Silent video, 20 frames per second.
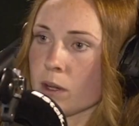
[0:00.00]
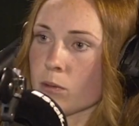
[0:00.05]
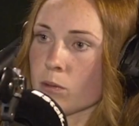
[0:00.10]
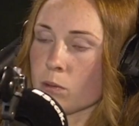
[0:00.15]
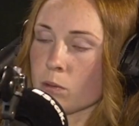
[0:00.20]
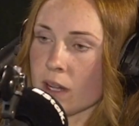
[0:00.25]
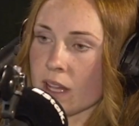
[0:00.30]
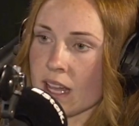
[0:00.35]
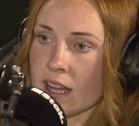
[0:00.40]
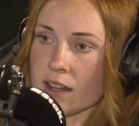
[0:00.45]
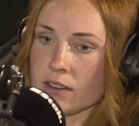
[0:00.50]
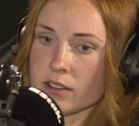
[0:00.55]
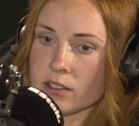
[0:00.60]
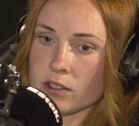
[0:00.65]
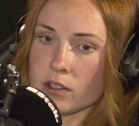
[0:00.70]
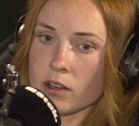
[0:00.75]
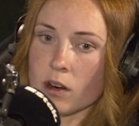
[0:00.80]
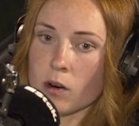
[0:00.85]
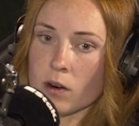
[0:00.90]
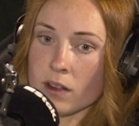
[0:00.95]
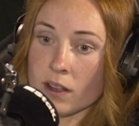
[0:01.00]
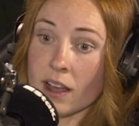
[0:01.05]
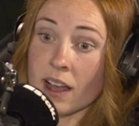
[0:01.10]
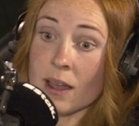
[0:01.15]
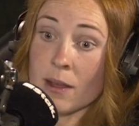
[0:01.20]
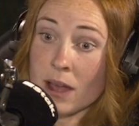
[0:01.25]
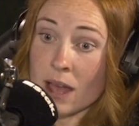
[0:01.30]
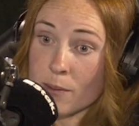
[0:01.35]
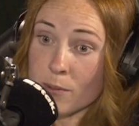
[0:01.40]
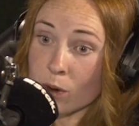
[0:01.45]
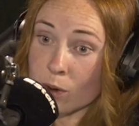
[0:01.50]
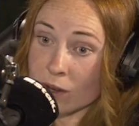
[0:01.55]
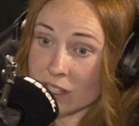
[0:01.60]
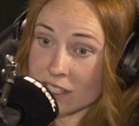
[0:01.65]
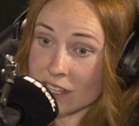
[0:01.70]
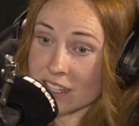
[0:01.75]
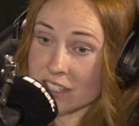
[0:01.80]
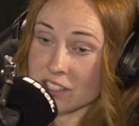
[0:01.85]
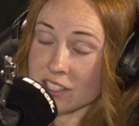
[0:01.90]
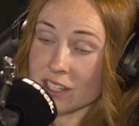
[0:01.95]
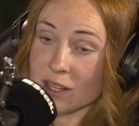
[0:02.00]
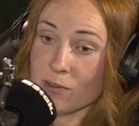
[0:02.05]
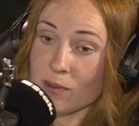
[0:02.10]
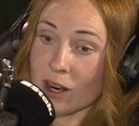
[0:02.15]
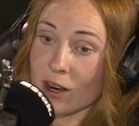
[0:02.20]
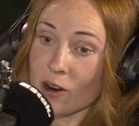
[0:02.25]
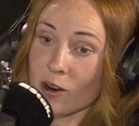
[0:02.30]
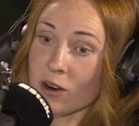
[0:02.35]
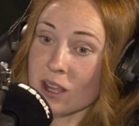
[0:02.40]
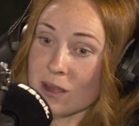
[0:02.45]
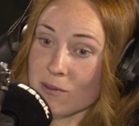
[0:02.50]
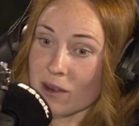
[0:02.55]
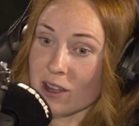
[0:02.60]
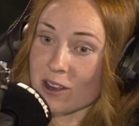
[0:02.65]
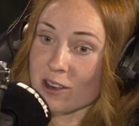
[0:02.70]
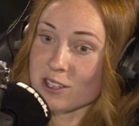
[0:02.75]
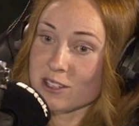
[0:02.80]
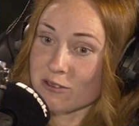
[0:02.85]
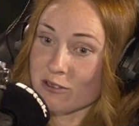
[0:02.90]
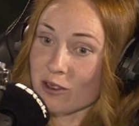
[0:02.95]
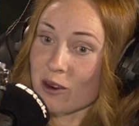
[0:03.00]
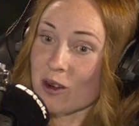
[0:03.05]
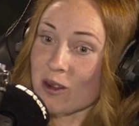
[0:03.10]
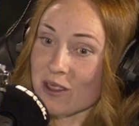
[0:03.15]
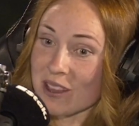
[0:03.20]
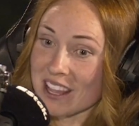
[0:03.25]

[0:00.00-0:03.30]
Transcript: we had Emma was actually my goalkeeping coach for the